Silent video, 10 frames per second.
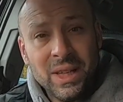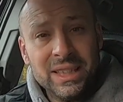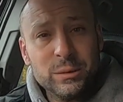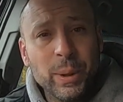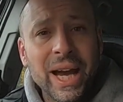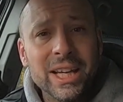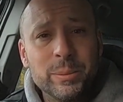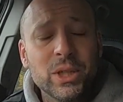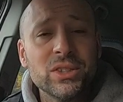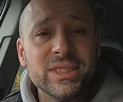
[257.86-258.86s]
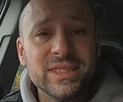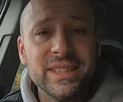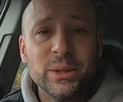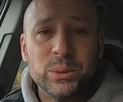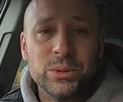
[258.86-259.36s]
It's bad because it's
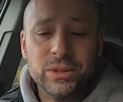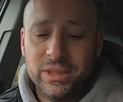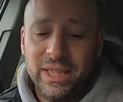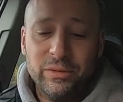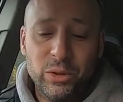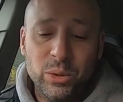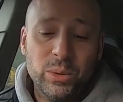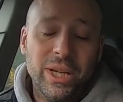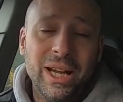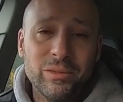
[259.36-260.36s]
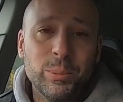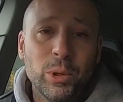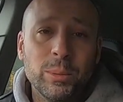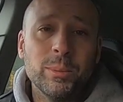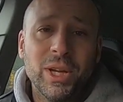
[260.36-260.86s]
sealed, that if you have a
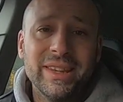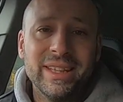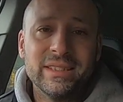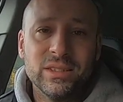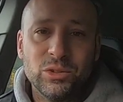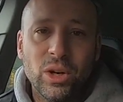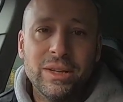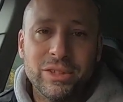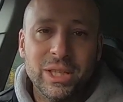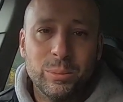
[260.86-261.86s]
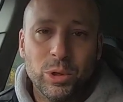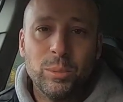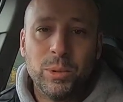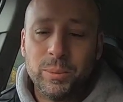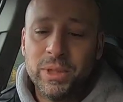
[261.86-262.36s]
problem like this, a drive gear
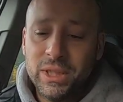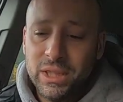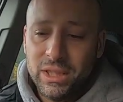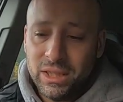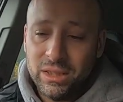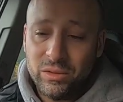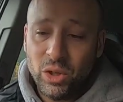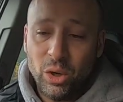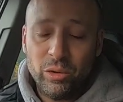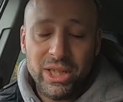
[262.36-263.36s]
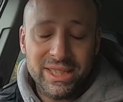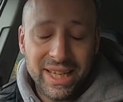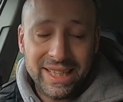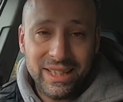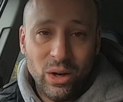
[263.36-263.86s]
problem, you've got to really
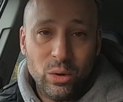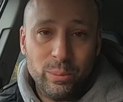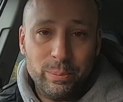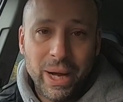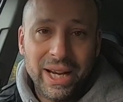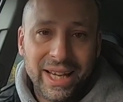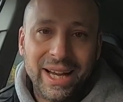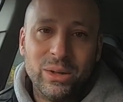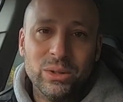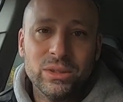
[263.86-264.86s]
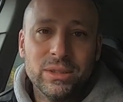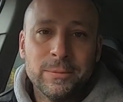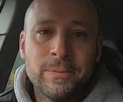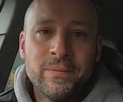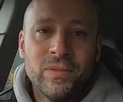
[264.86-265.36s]
take the whole back out
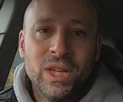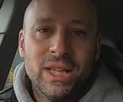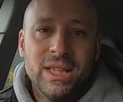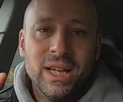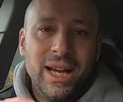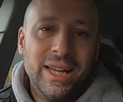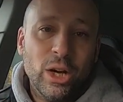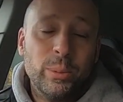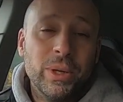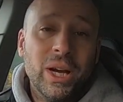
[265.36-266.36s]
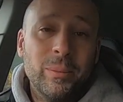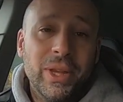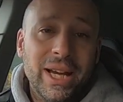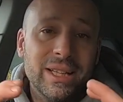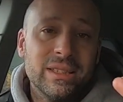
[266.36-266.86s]
and open up
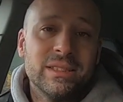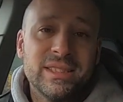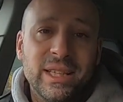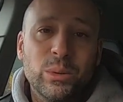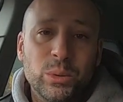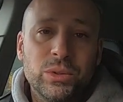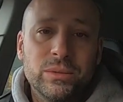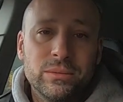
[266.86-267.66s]
that sealed